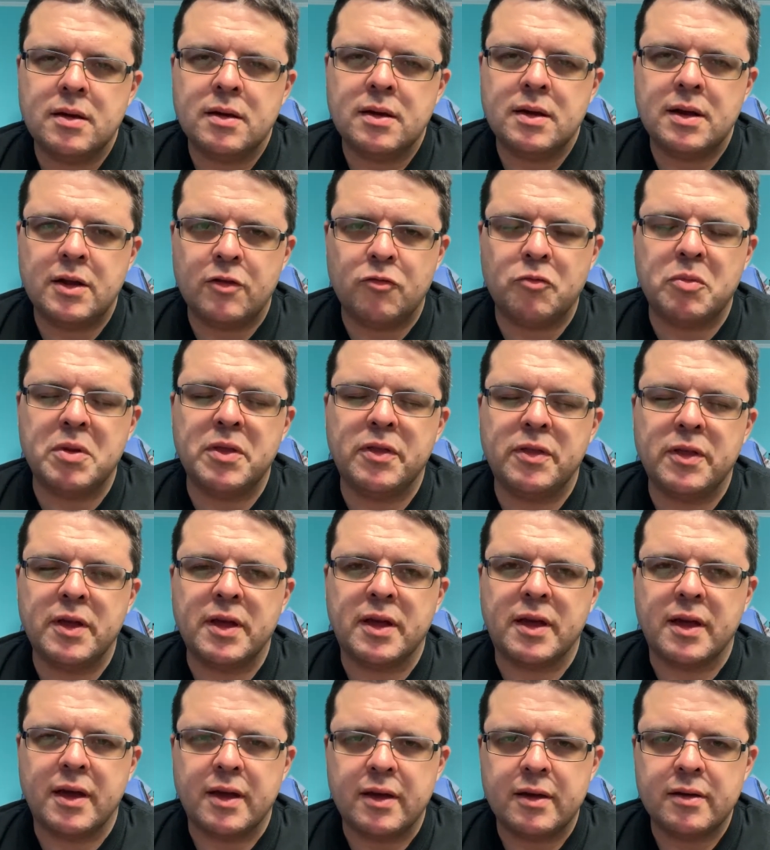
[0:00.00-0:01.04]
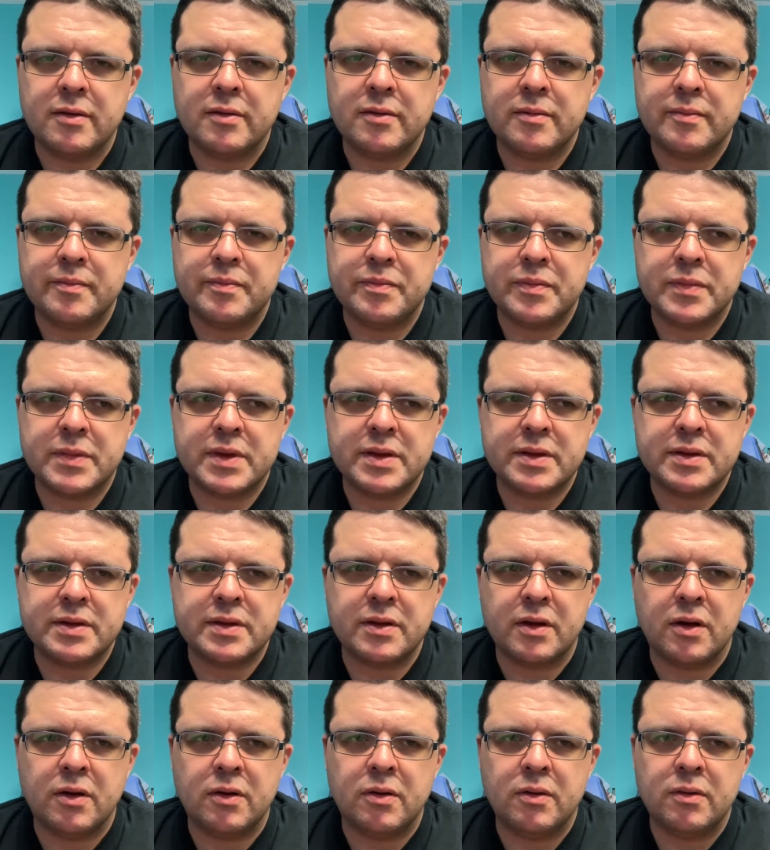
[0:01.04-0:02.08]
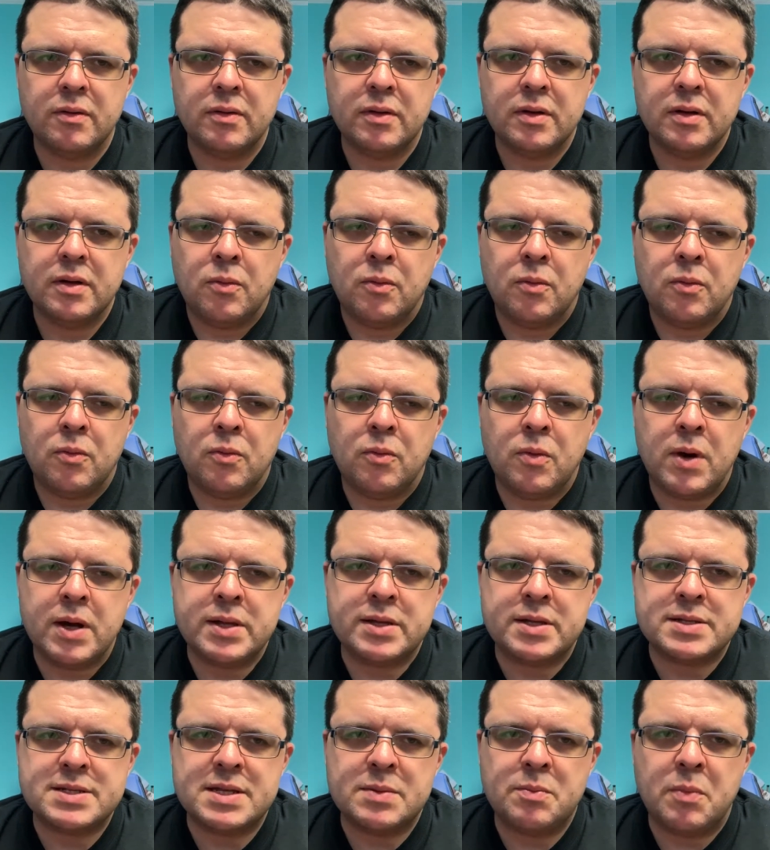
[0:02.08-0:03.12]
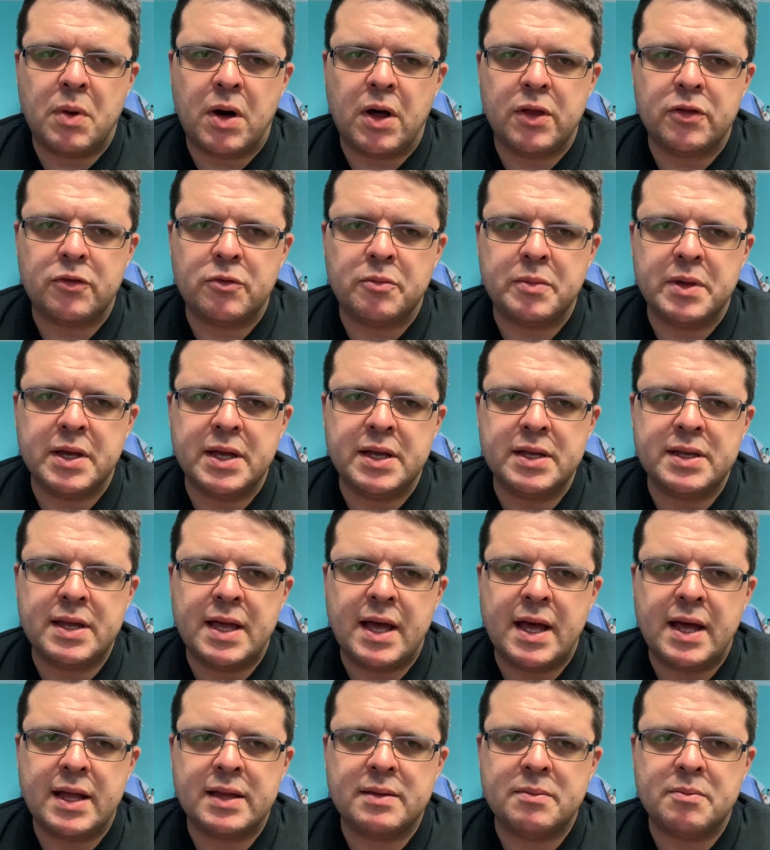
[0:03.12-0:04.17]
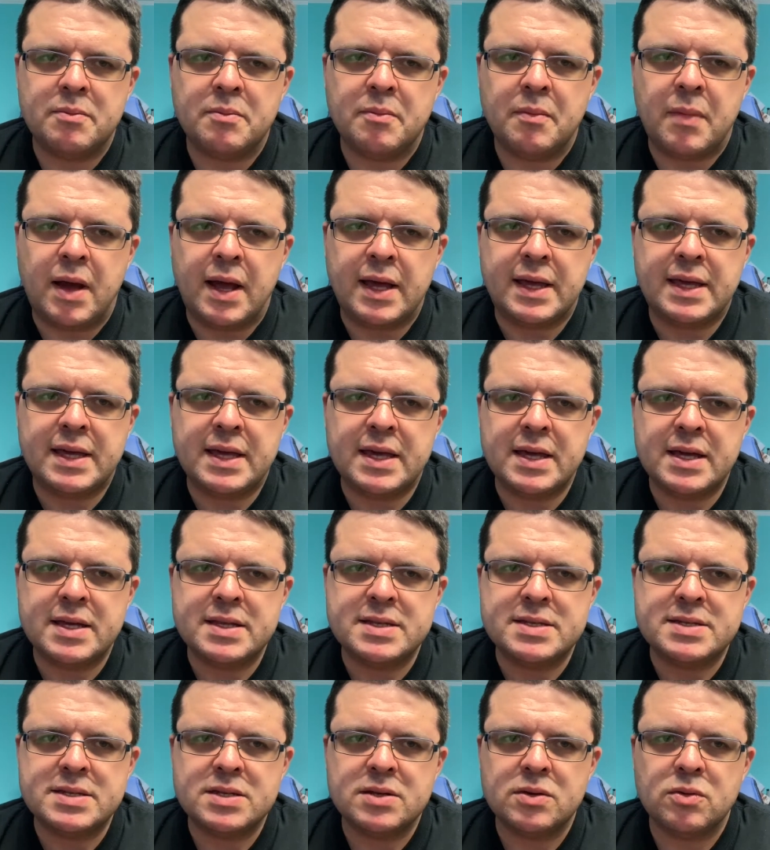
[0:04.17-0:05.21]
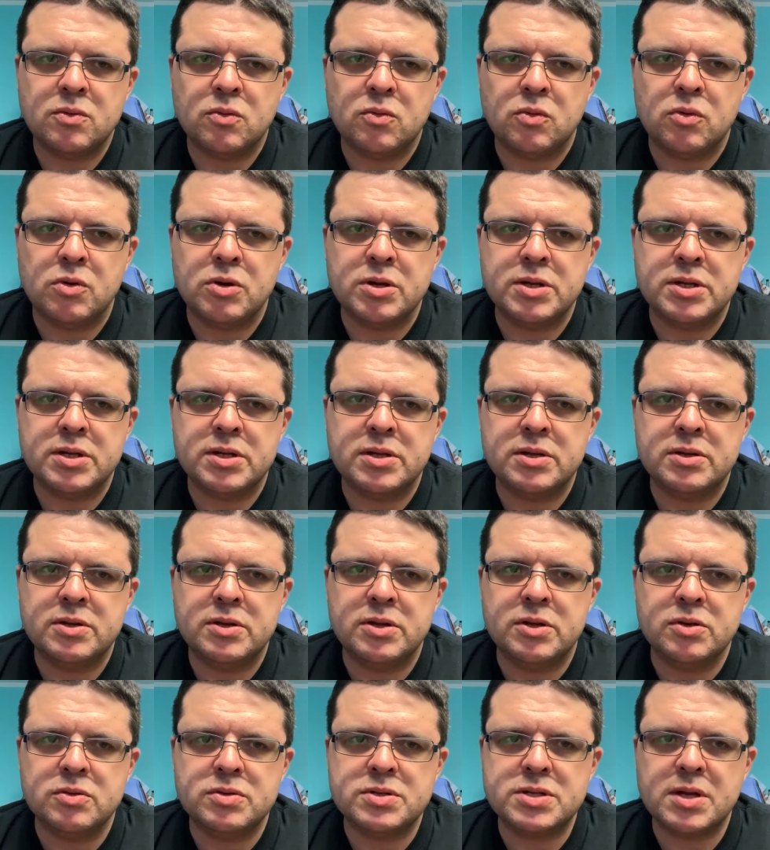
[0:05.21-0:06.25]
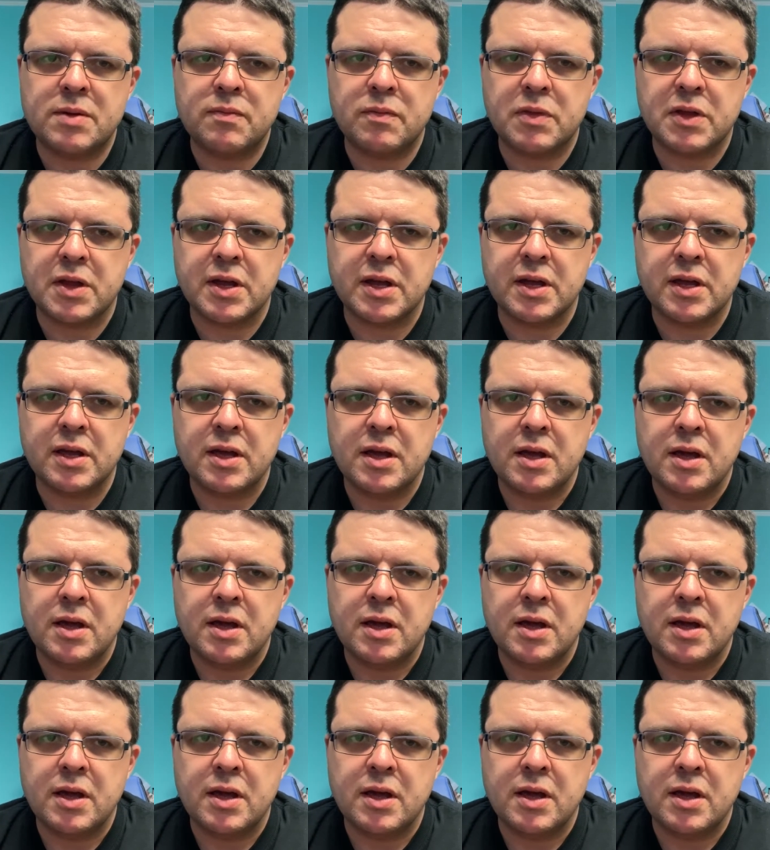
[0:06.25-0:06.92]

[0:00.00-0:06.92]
And I've been thinking, so why does it bother me that my kids would do something